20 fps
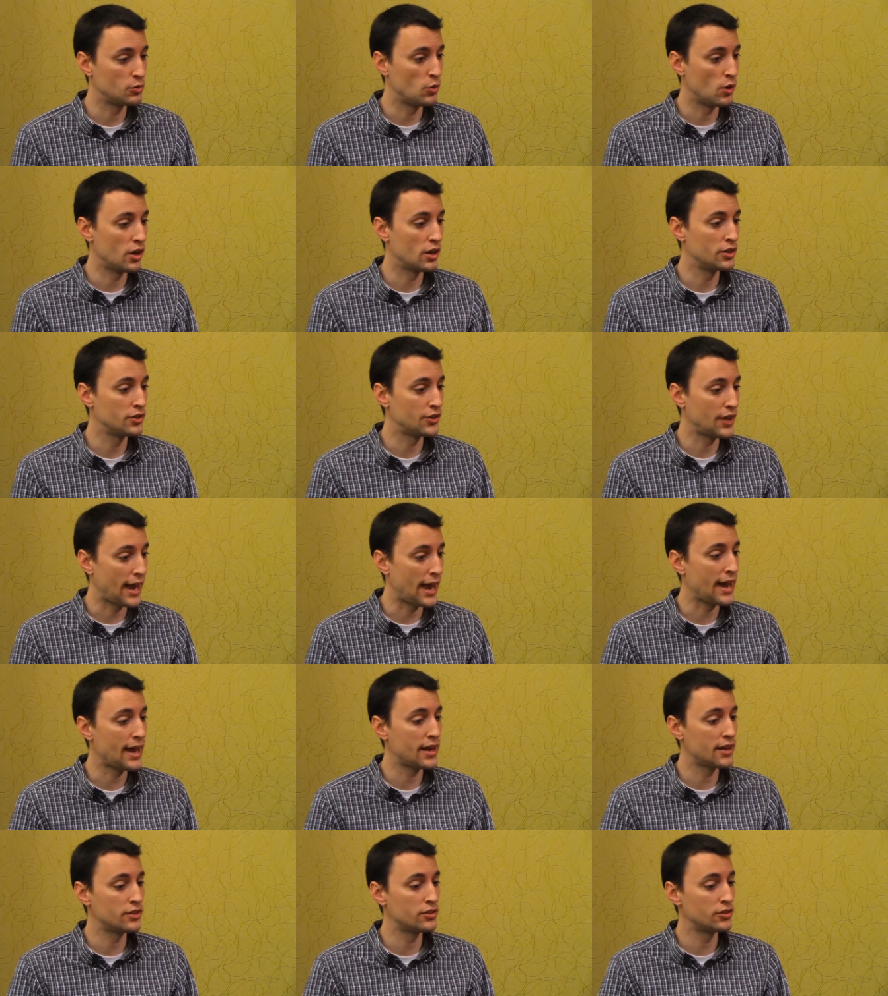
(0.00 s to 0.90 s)
was
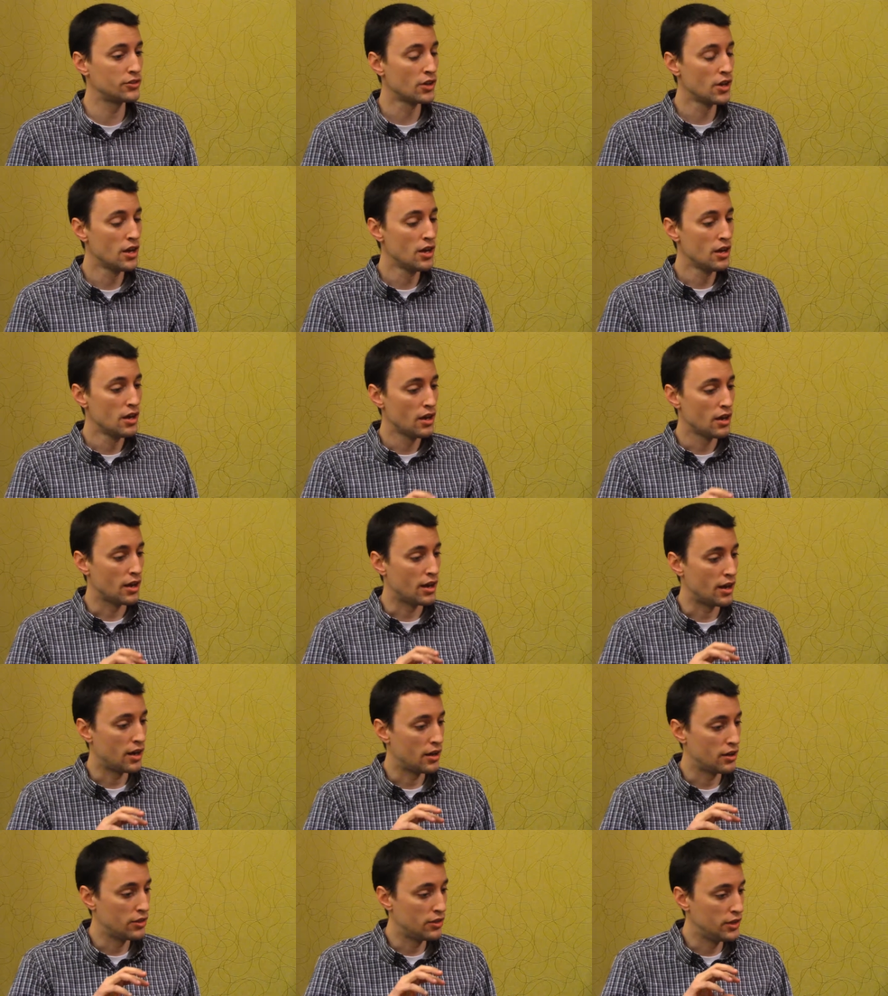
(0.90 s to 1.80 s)
as
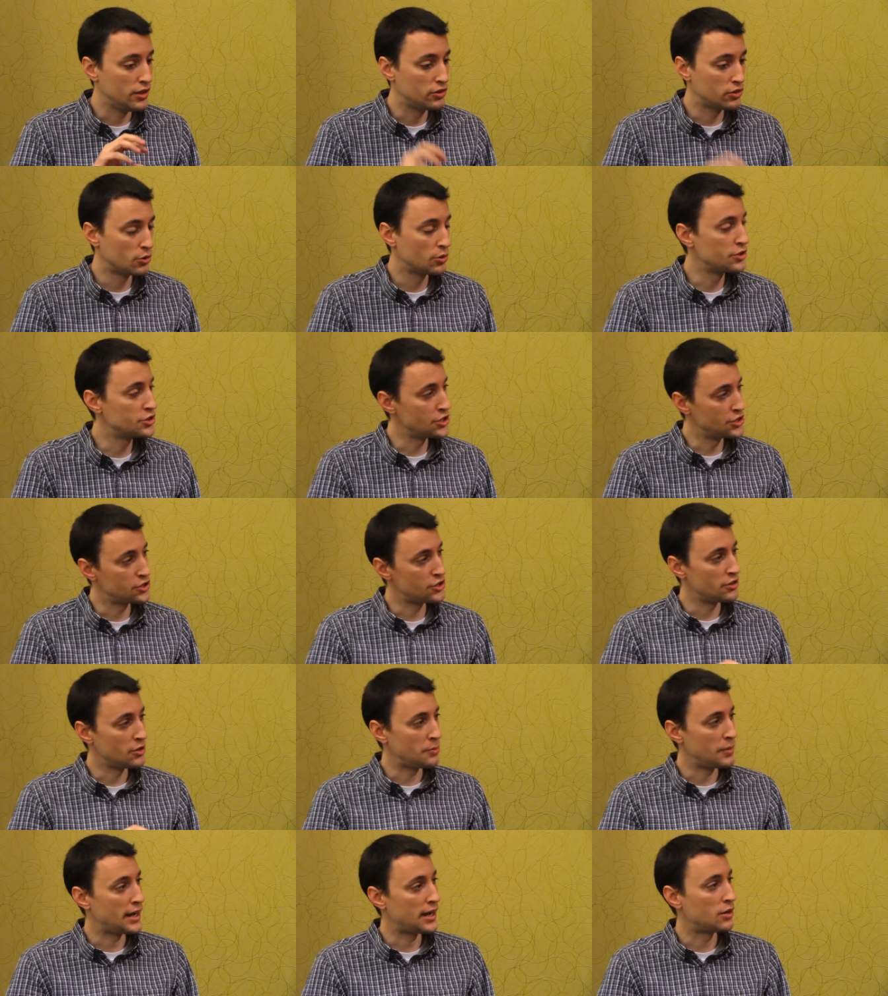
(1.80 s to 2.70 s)
uh, the storage engine
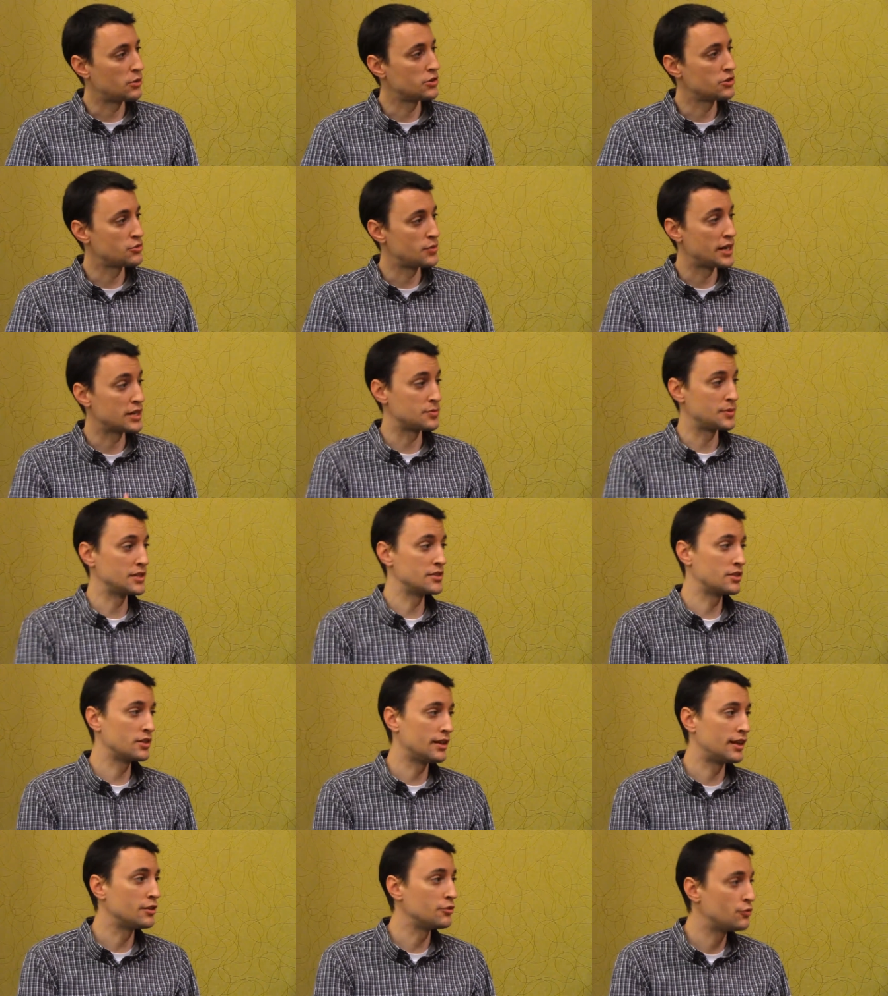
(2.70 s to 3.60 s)
that powers Rackspace
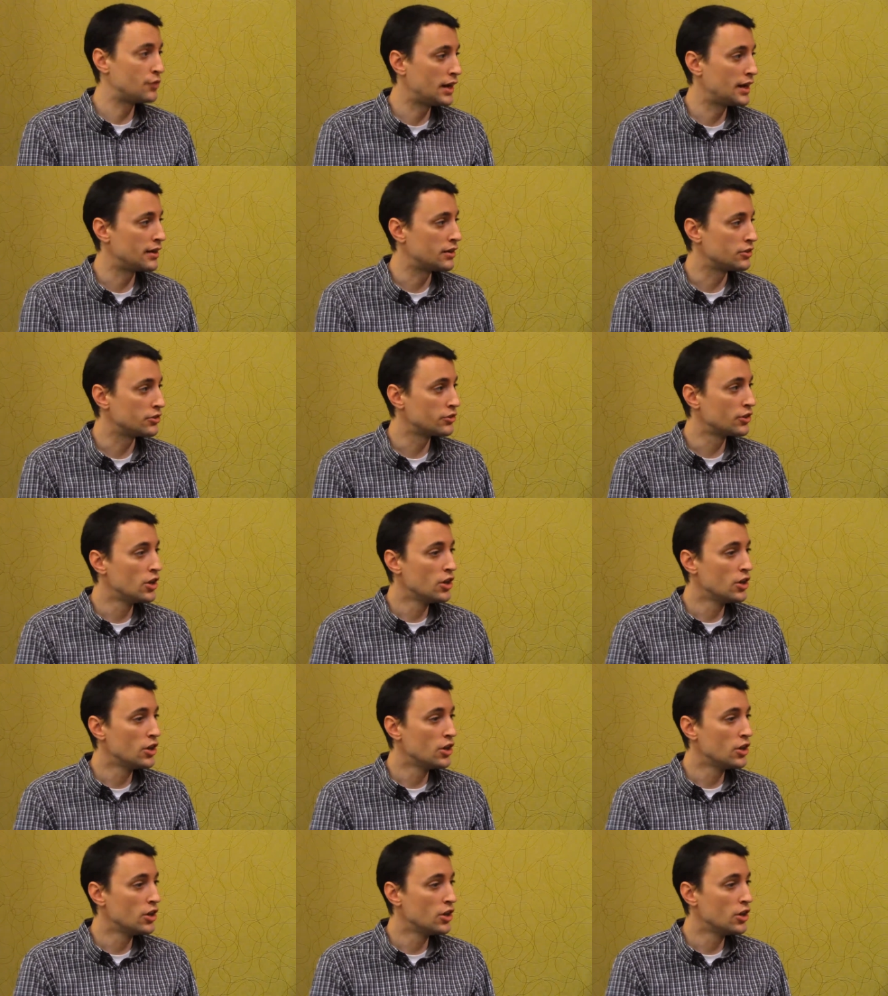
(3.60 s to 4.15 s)
Cloud Files.